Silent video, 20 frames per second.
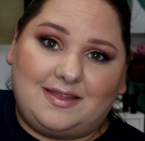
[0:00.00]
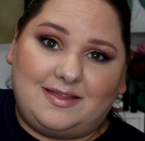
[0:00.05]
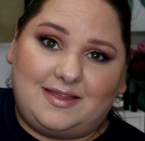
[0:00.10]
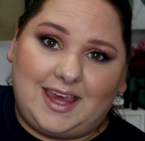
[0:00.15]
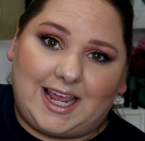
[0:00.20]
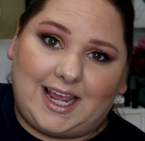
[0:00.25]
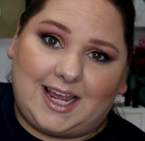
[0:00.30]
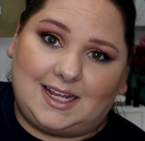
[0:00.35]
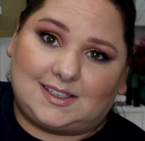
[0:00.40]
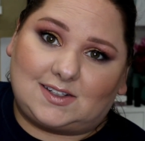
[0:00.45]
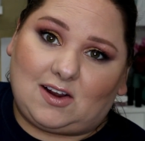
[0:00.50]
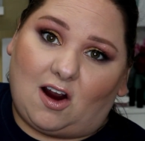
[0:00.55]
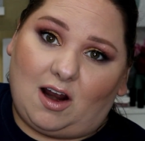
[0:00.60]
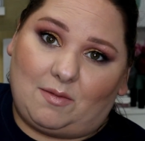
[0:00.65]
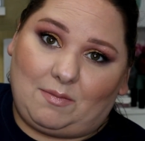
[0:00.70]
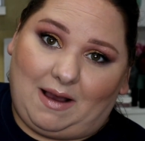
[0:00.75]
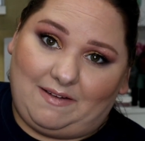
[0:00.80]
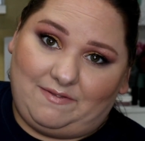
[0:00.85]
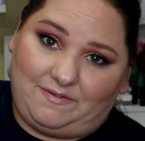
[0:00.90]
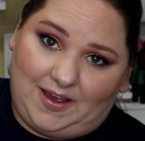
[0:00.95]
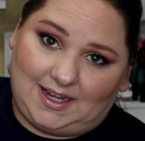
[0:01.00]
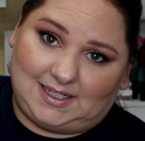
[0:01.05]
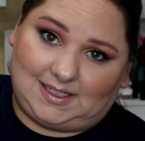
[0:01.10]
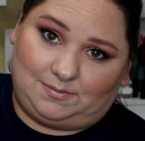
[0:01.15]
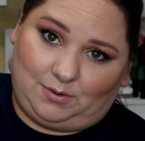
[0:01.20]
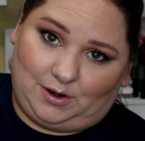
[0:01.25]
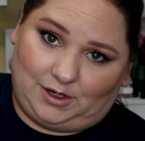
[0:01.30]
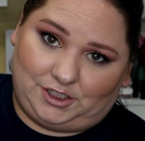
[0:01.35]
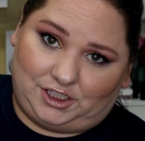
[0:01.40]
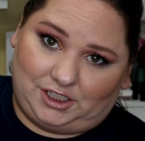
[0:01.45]
These are my
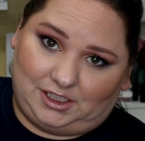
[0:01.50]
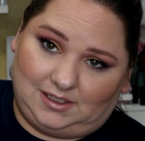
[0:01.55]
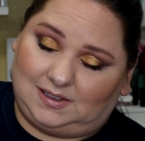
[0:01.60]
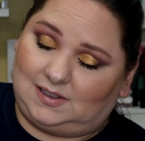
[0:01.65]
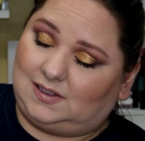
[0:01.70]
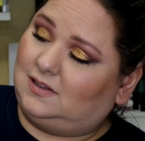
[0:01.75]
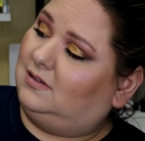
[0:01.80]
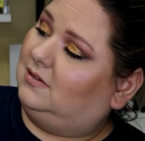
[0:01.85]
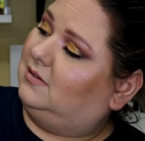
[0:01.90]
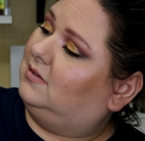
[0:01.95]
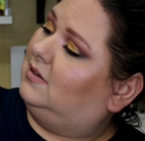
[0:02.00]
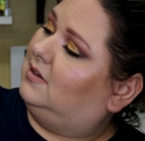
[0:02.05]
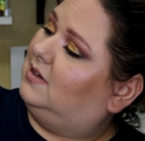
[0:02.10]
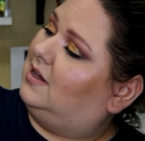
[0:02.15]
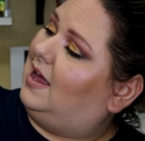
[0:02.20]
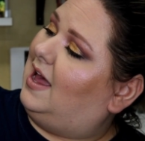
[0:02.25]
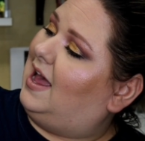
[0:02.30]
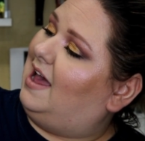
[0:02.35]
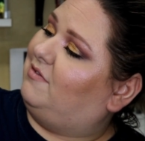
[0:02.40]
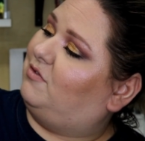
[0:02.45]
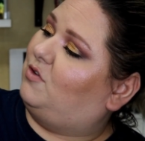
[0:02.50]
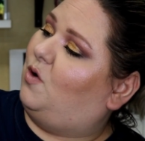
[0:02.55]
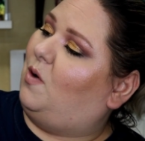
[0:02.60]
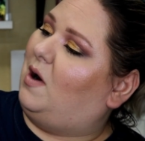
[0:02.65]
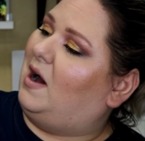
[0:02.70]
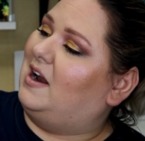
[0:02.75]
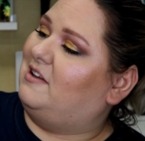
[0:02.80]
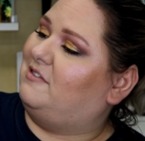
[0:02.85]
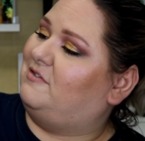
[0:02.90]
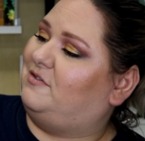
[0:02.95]
face brushes. I
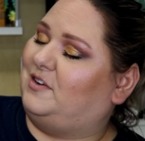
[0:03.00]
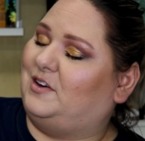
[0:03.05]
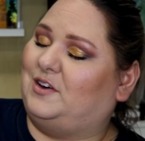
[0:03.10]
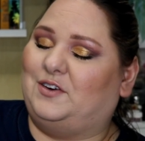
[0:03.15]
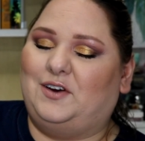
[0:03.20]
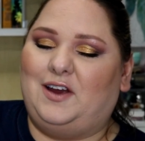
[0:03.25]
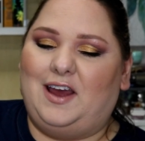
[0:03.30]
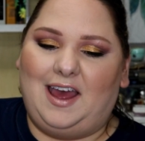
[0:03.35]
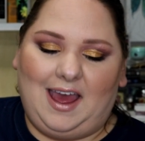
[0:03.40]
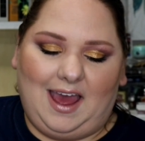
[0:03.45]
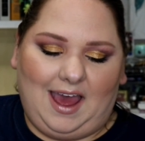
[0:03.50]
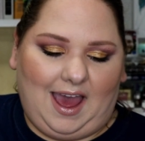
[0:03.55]
have quite a few.